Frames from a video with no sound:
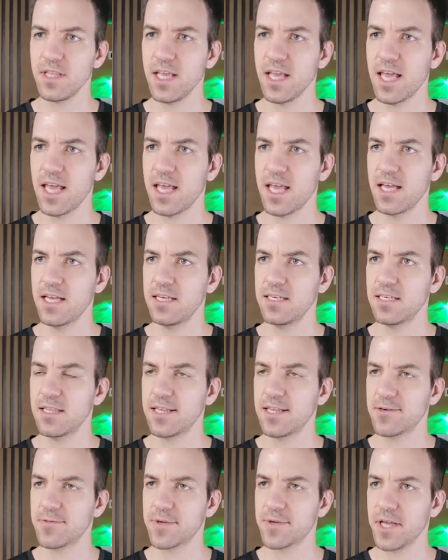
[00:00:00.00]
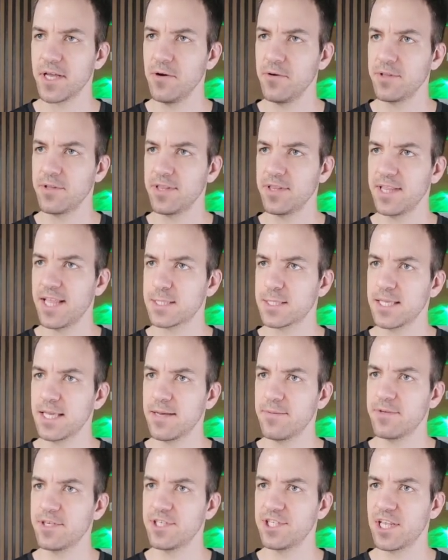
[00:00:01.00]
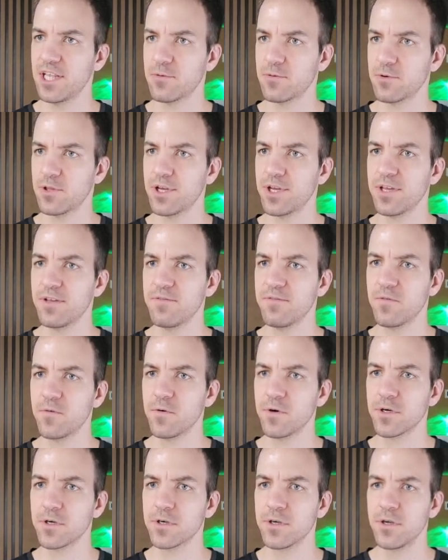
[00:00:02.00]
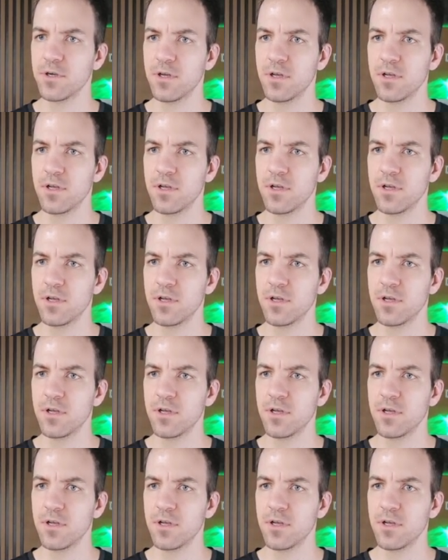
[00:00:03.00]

And there we go. That's the image that we're looking for.